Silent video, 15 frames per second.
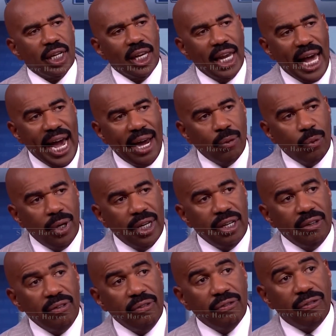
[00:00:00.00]
a lie
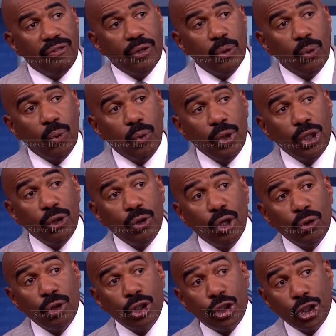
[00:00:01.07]
ready for when you
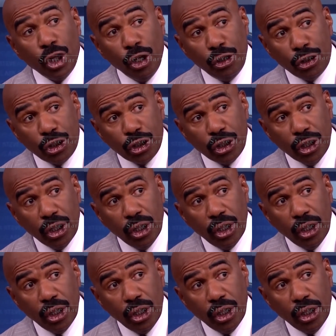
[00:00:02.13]
go to church?